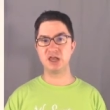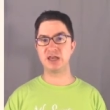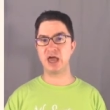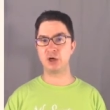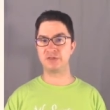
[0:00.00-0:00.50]

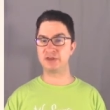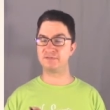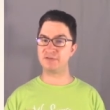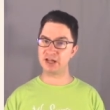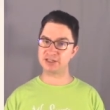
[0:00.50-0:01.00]
Now, the
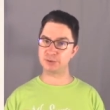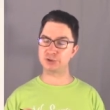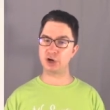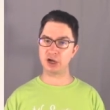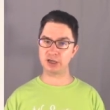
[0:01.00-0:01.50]
events that we're
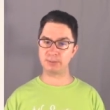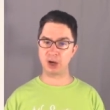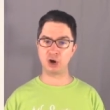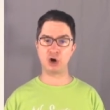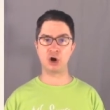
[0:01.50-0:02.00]
talking about